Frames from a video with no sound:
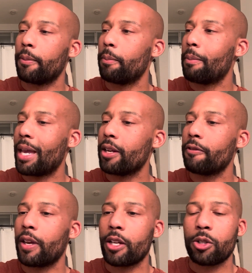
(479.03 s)
Main
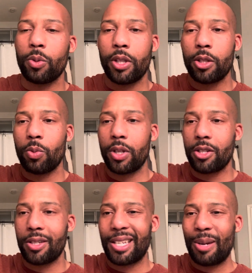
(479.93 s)
advantage with this one is
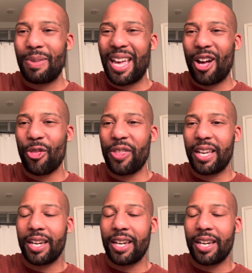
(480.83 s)
just going to be how thin